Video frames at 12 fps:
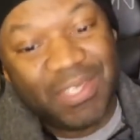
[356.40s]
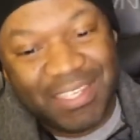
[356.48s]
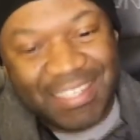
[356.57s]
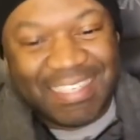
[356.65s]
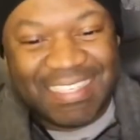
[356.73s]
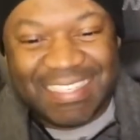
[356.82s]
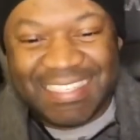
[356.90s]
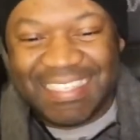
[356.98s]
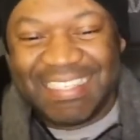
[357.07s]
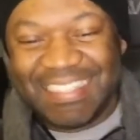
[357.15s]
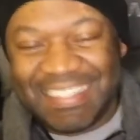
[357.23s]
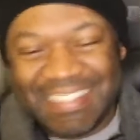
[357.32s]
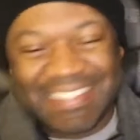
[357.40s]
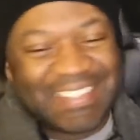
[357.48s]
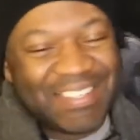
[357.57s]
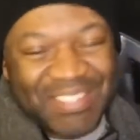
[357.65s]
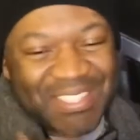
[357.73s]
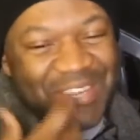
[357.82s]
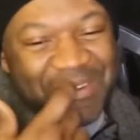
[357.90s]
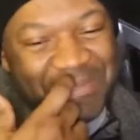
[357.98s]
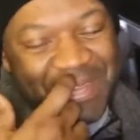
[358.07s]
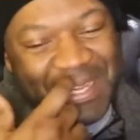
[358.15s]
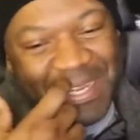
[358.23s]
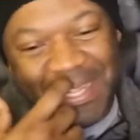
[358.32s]
It's no joke,
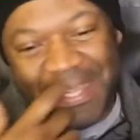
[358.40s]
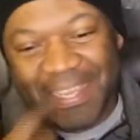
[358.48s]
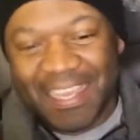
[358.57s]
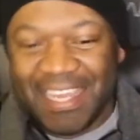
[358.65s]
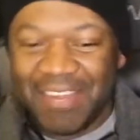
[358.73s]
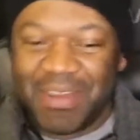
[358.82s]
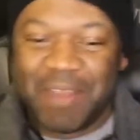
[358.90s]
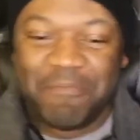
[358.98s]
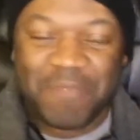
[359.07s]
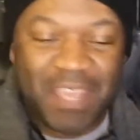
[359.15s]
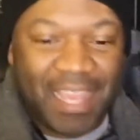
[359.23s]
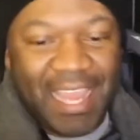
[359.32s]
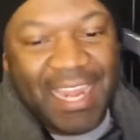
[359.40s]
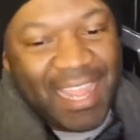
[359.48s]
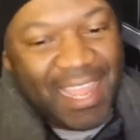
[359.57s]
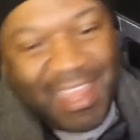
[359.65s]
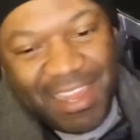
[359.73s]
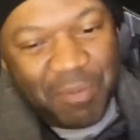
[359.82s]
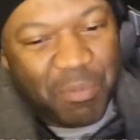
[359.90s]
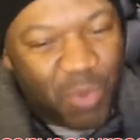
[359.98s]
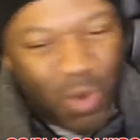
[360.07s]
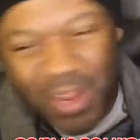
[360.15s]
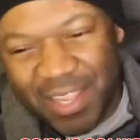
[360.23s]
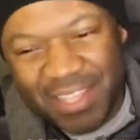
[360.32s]
man. Anyway, I had a
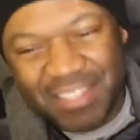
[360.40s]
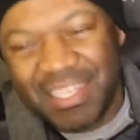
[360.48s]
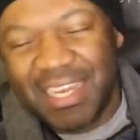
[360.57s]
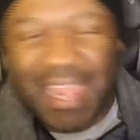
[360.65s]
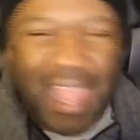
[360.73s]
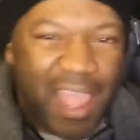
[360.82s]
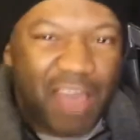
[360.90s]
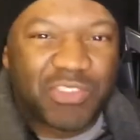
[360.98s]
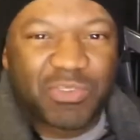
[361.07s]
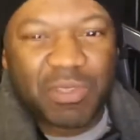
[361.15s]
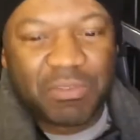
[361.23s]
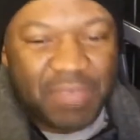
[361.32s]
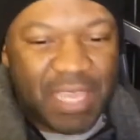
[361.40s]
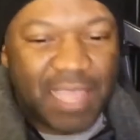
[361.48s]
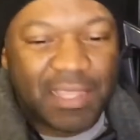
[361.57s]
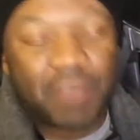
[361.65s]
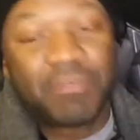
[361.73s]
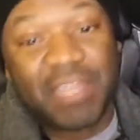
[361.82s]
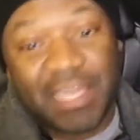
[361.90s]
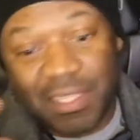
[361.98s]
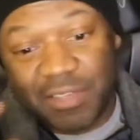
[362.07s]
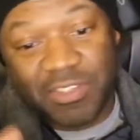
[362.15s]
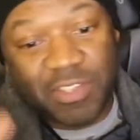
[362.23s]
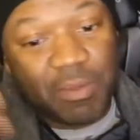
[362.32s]
mortgage. I got a house with a VA loan. VA
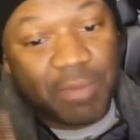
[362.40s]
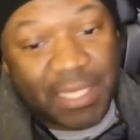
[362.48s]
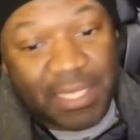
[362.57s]
loan's dope, by the